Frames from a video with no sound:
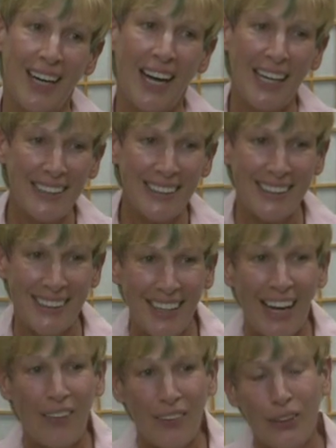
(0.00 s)
I see
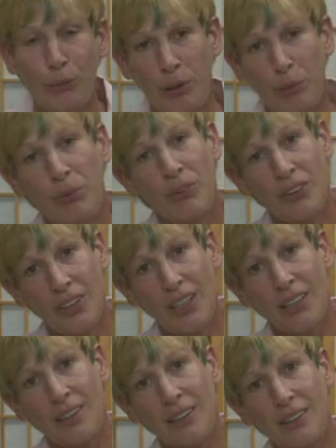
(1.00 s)
how other people
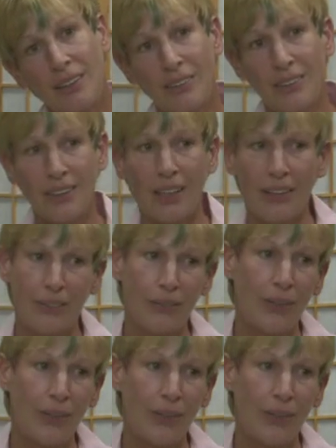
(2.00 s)
think. There's other